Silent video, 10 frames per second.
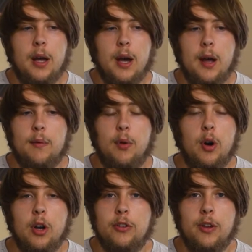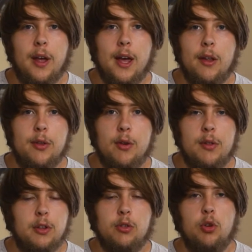I've heard it's a healthier
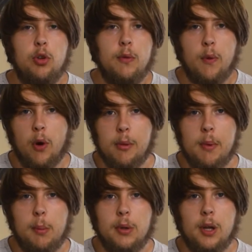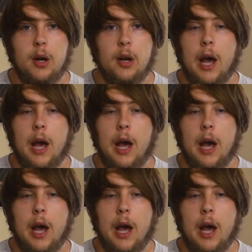thing to do for the memory card,